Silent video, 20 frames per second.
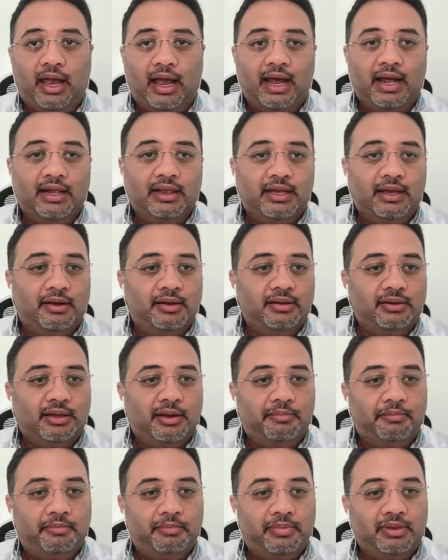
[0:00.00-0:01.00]
And the,
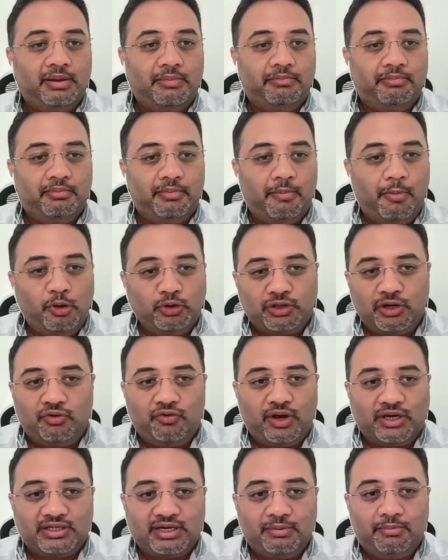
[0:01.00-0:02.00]
the, the most
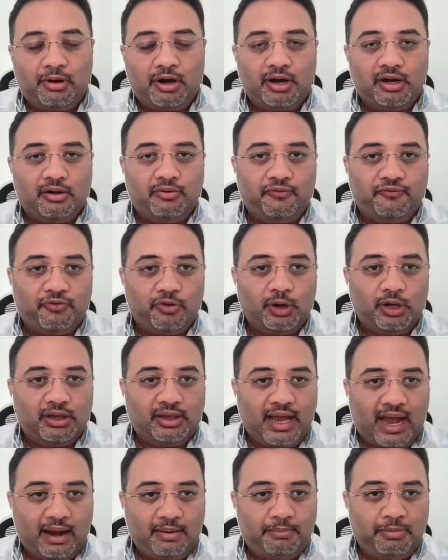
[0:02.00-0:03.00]
interesting part for
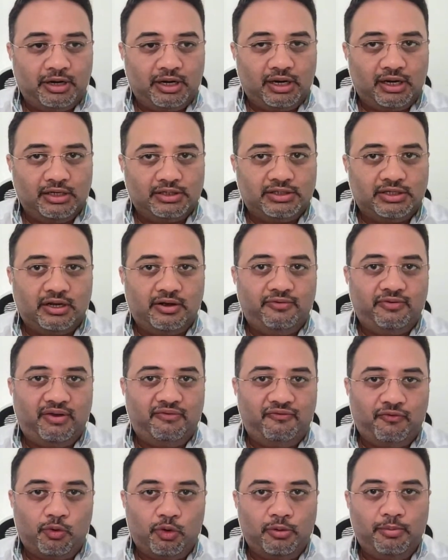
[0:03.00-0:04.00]
that particular survey
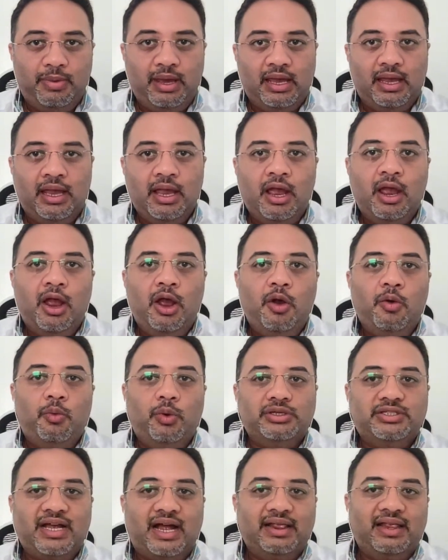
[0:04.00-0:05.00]
for me
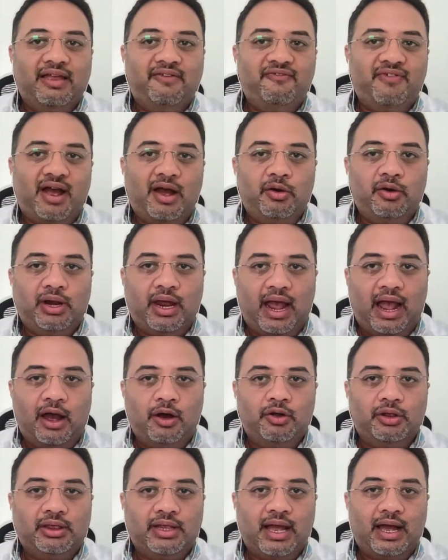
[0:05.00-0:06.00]
was that they found
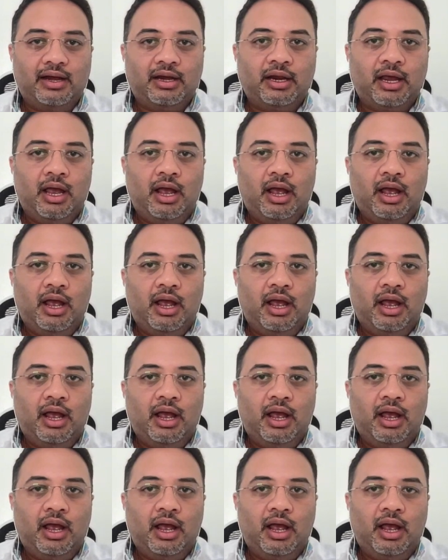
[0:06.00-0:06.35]
out that